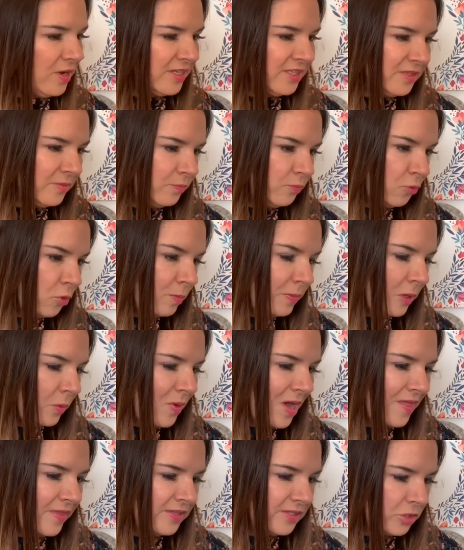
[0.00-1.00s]
dress. I'll probably
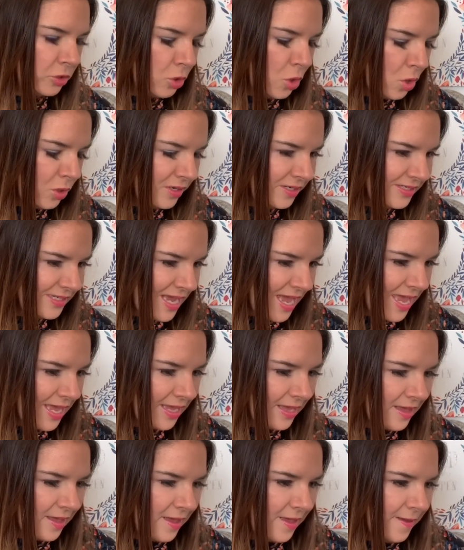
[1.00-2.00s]
wear this on
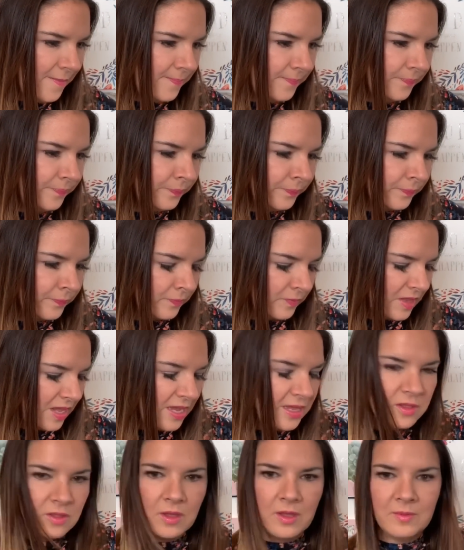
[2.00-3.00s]
holiday,
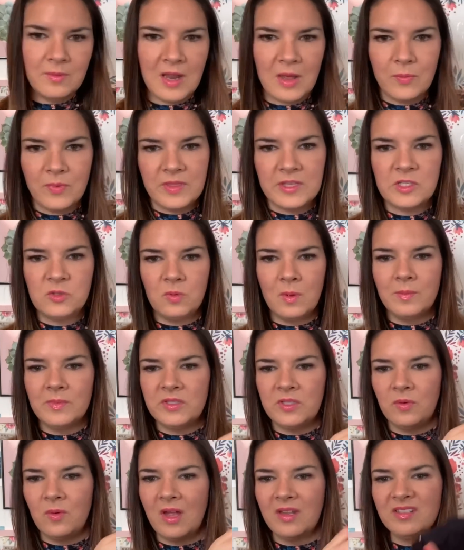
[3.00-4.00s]
either like with a
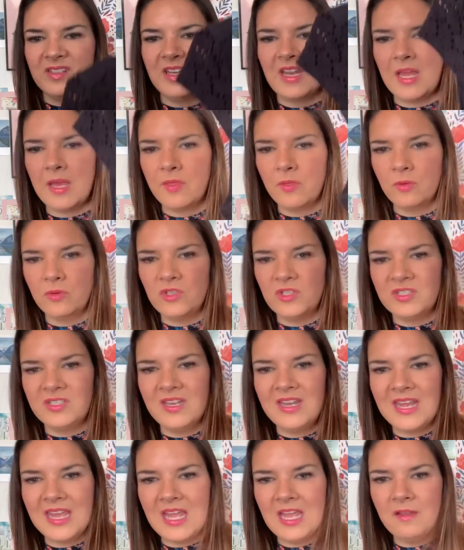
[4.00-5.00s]
swimsuit underneath or just
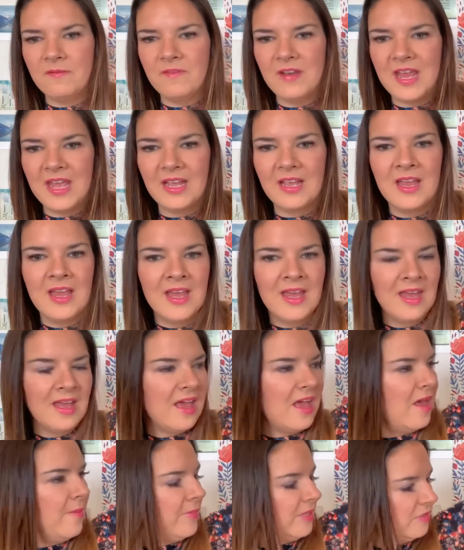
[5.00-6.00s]
in the evening.
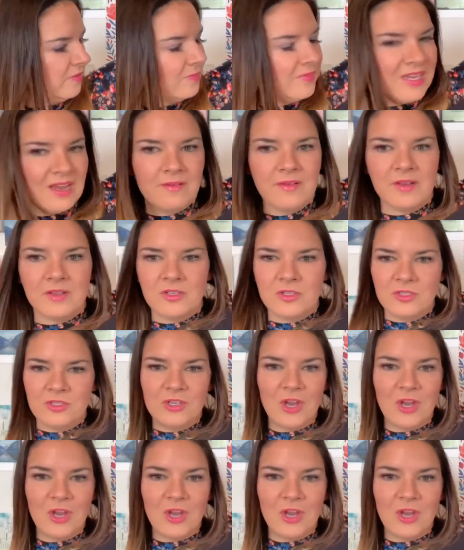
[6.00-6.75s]
It's from Dorothy